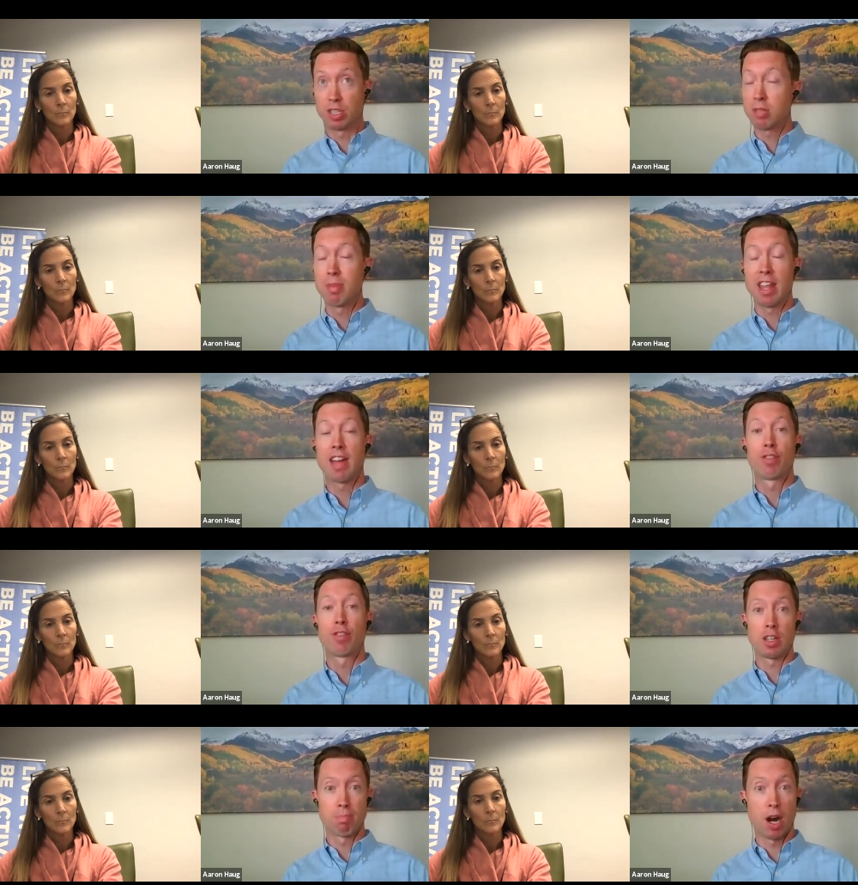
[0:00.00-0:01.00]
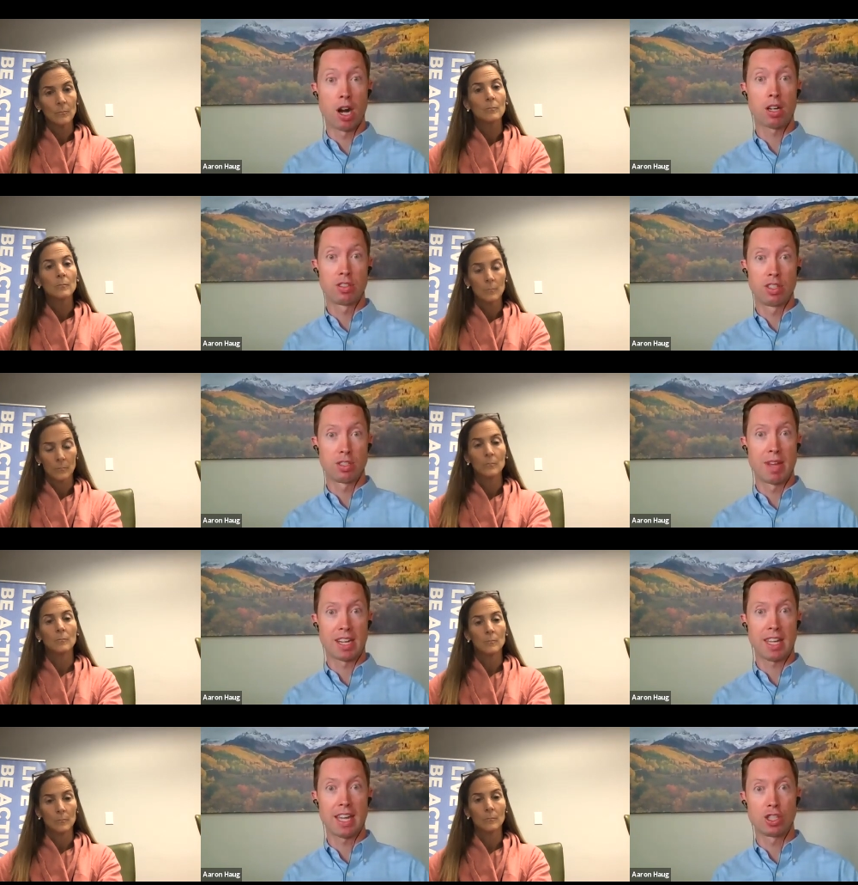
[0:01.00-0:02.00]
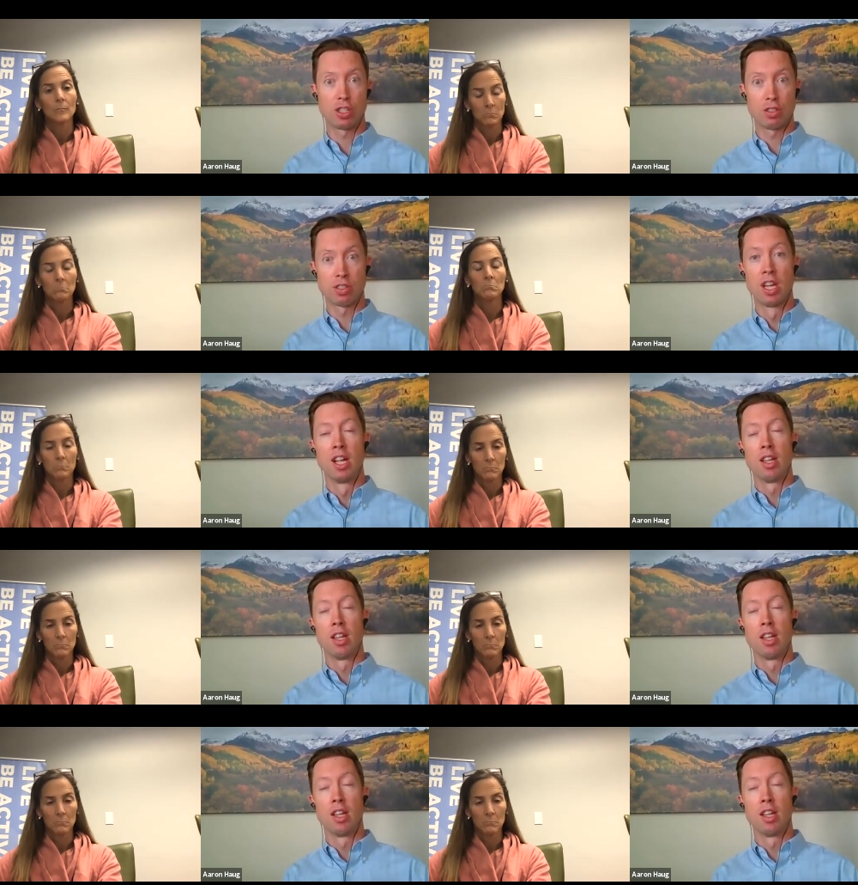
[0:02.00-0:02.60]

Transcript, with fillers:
Speaker 1: just about every Parkinson's medications,